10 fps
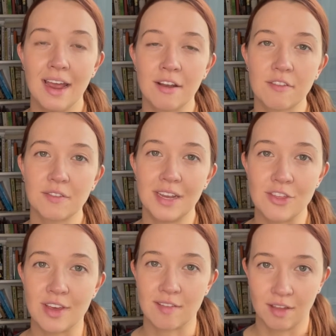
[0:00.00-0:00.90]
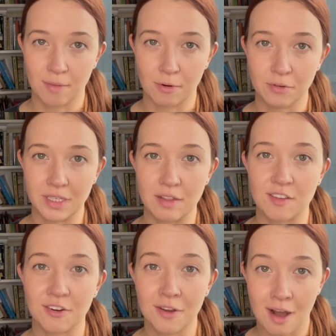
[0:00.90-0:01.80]
and also digest all the protein.
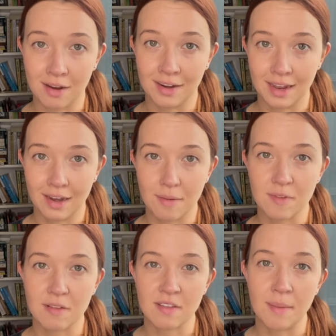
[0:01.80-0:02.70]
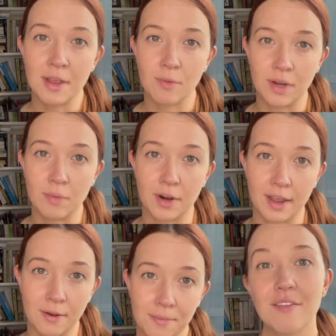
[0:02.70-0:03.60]
So you're not going to get an upset stomach when you
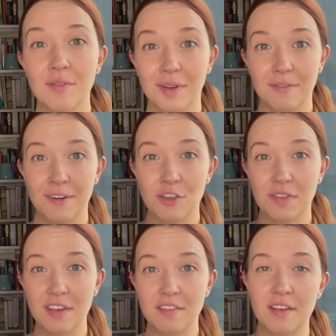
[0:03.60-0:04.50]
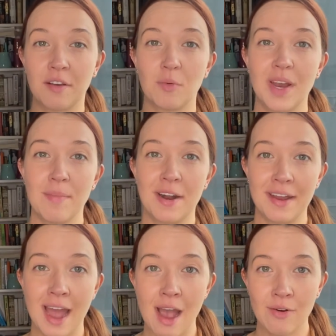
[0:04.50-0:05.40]
workout. So I'm gonna finish this. I'm gonna wait about
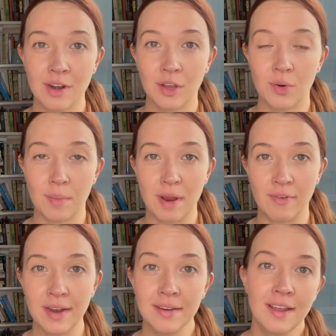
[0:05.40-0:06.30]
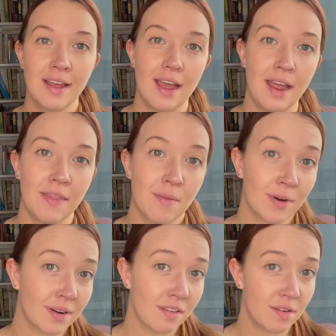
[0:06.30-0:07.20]
an hour and go on my run and then
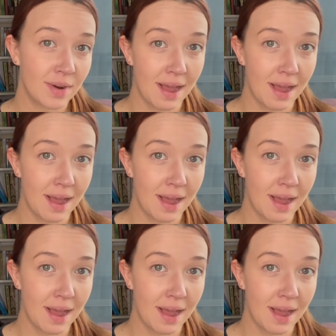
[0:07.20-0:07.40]
we're gonna see what